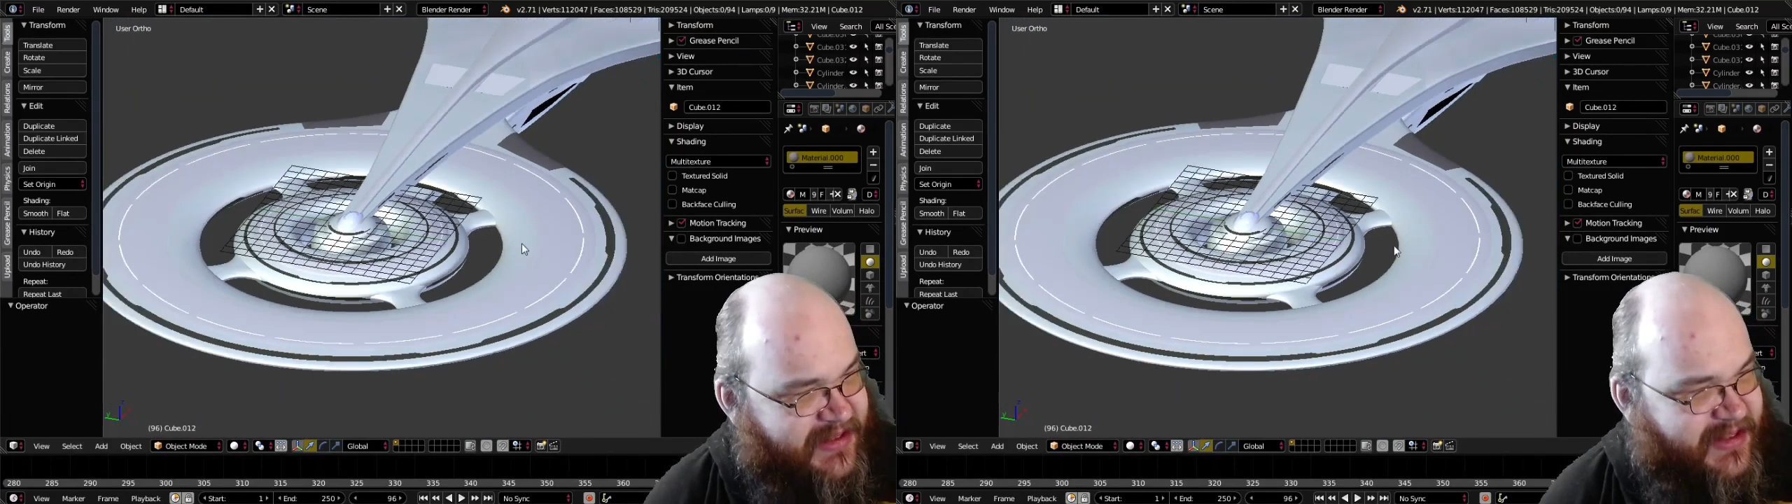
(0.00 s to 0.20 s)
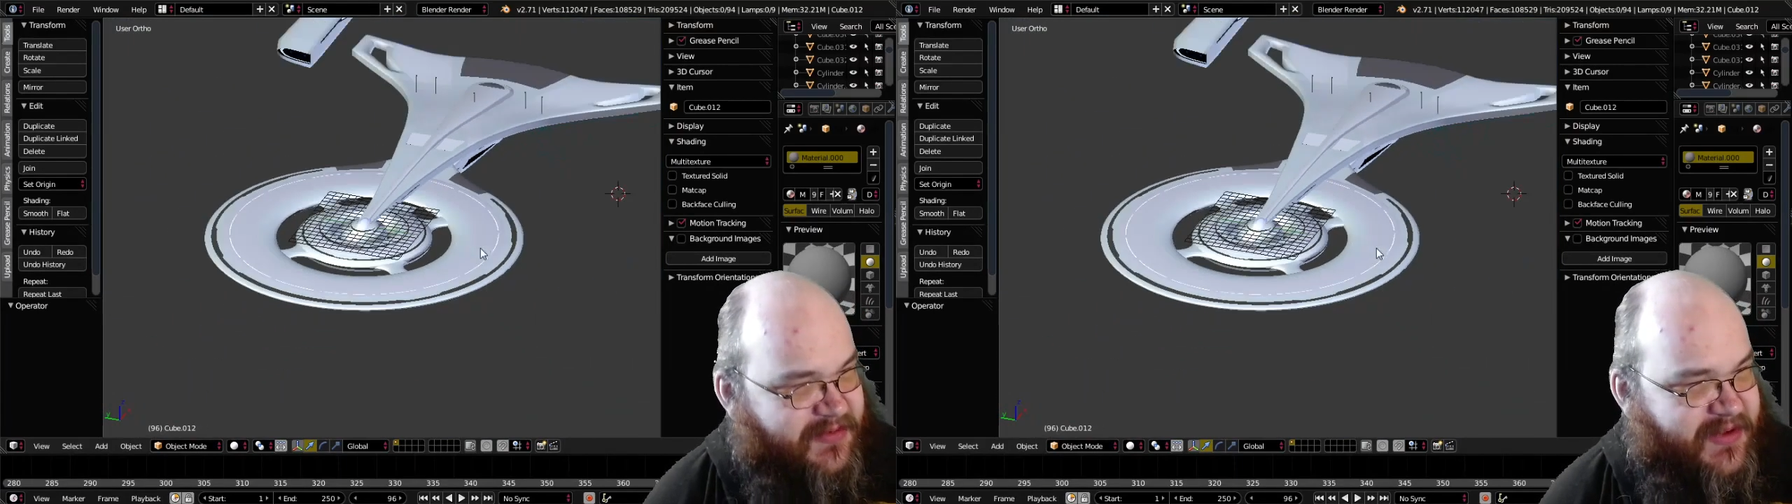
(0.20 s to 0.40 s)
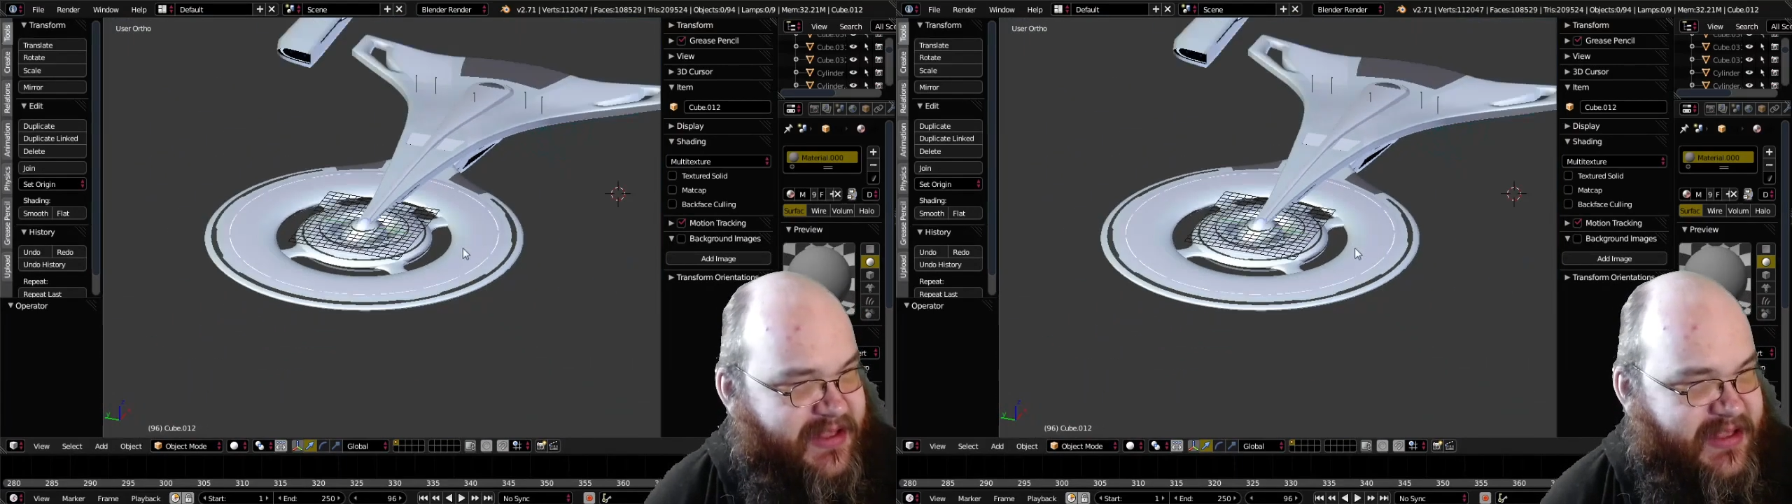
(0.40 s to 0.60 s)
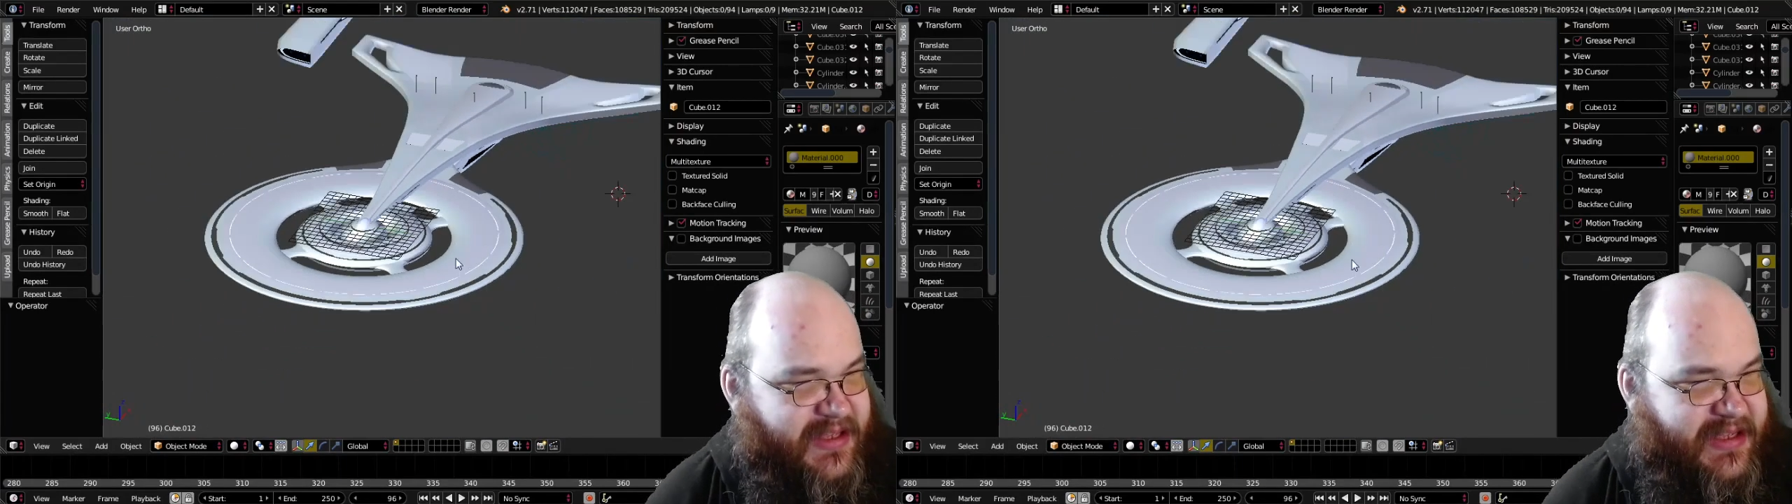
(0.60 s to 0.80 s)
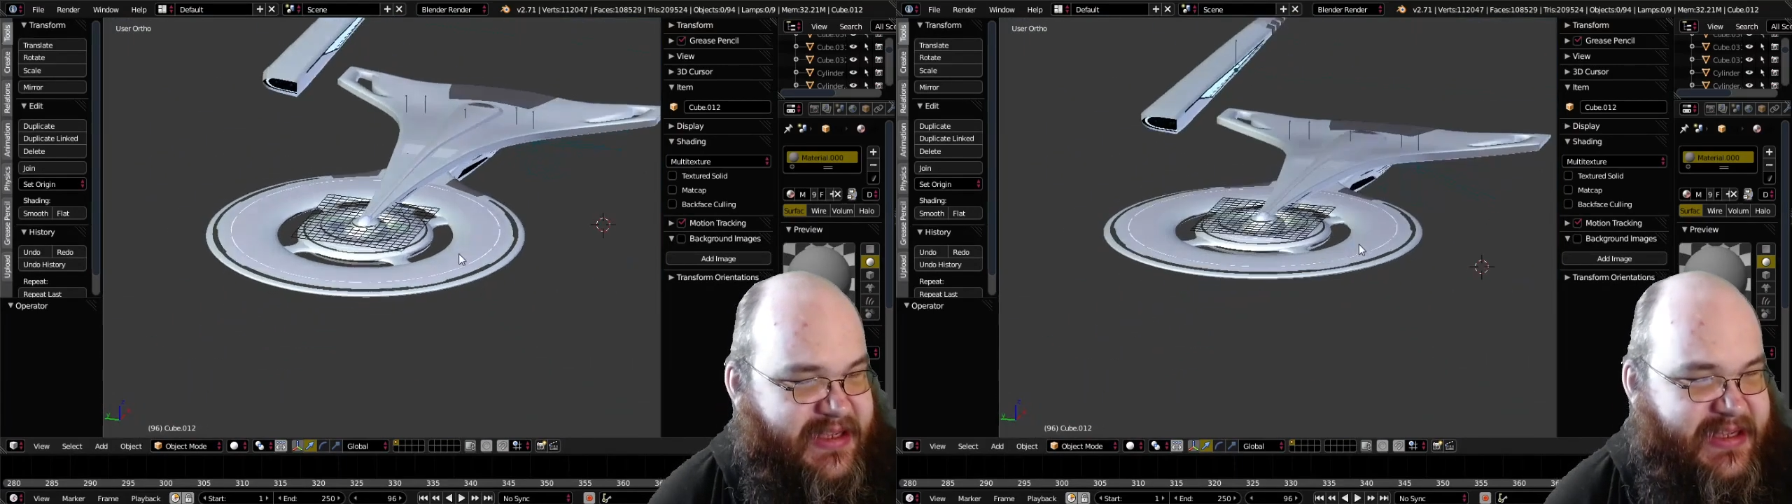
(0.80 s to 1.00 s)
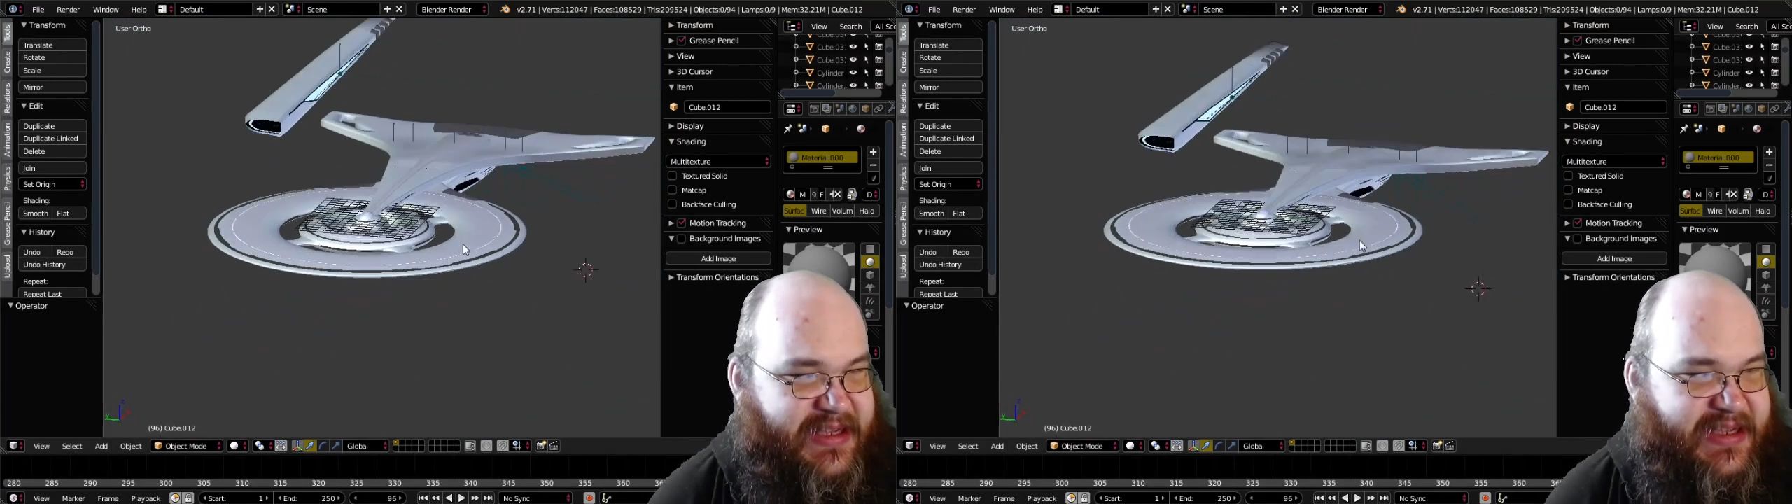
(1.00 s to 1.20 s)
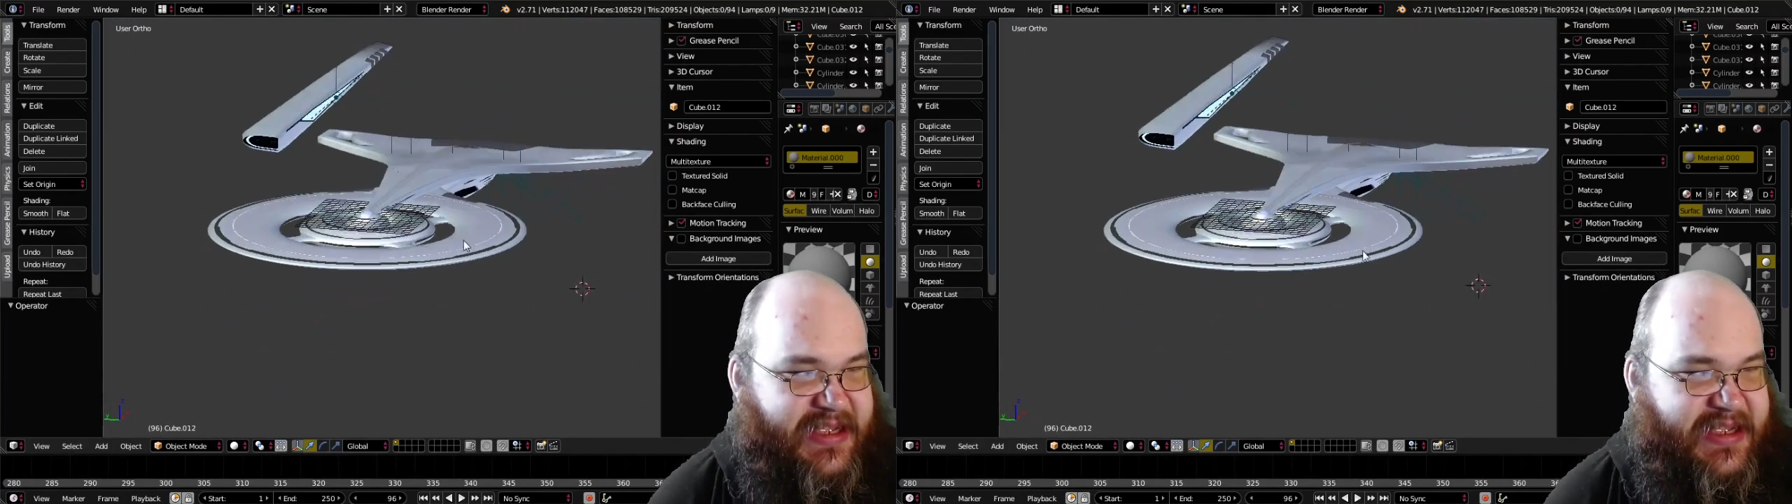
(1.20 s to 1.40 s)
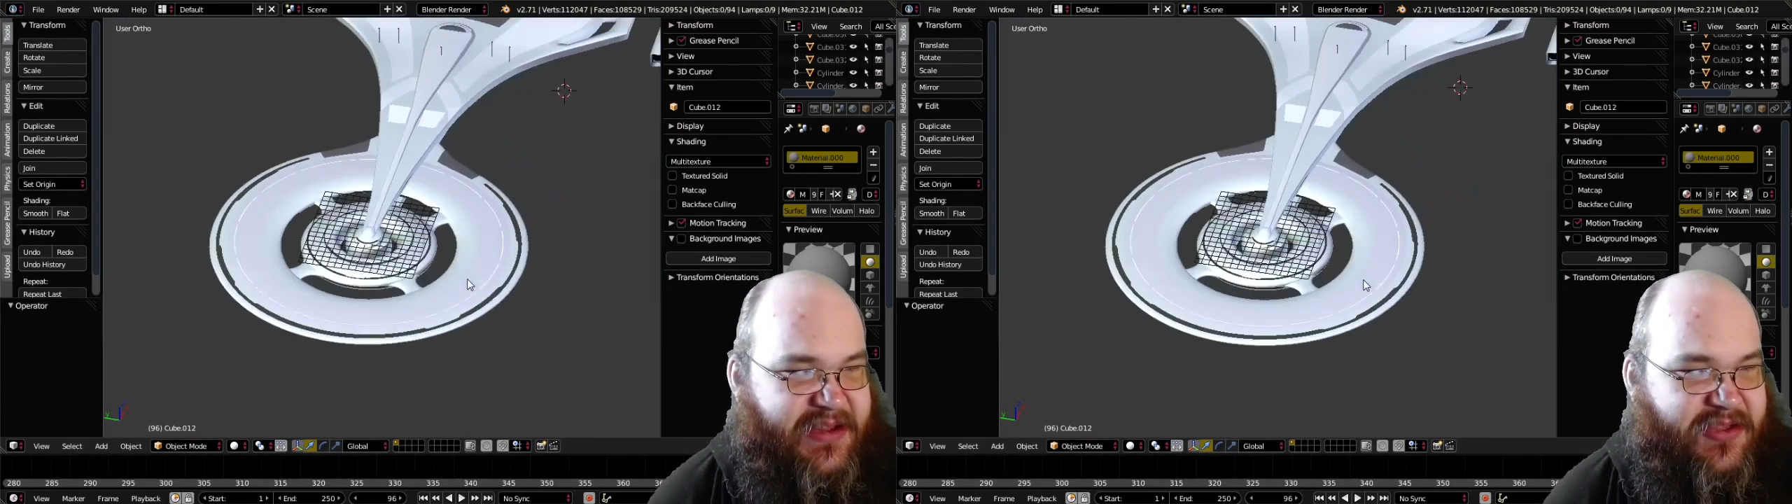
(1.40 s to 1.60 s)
that we see in the